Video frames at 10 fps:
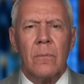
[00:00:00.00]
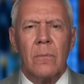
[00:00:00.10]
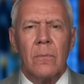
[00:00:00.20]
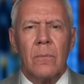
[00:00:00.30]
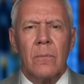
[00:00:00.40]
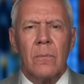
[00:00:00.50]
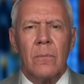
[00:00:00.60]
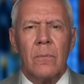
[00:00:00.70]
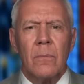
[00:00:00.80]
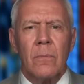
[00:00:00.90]

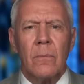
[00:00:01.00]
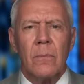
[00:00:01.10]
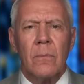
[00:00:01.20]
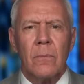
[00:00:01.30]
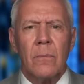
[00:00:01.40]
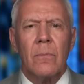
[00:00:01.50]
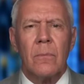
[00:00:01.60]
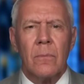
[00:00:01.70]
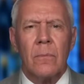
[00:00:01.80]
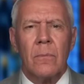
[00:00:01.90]

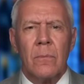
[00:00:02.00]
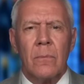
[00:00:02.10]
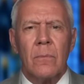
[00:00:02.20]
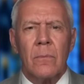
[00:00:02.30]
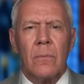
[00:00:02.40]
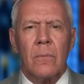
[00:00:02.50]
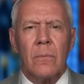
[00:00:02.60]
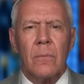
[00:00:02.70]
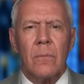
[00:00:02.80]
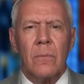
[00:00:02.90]

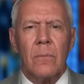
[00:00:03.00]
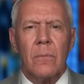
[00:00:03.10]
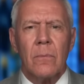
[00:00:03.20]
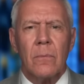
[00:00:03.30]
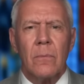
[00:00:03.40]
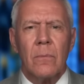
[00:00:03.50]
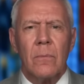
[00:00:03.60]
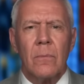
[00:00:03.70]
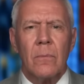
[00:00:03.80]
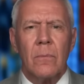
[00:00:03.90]

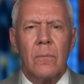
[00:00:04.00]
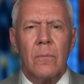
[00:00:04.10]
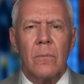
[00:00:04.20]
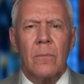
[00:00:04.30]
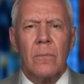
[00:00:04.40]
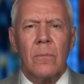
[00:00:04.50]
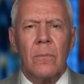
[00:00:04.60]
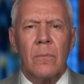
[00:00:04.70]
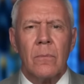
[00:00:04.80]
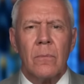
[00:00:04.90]

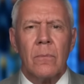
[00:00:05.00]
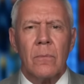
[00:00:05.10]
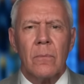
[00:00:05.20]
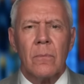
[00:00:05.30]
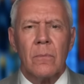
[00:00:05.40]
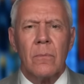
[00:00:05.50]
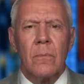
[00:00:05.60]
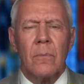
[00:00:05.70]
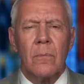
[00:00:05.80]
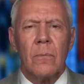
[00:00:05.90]

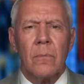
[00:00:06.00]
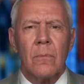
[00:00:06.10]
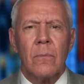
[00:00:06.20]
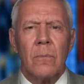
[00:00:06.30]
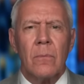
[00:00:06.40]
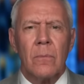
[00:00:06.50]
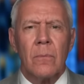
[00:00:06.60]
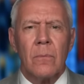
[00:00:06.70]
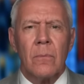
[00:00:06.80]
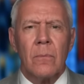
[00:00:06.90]

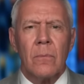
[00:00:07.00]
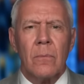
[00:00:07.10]
This person isn't speaking.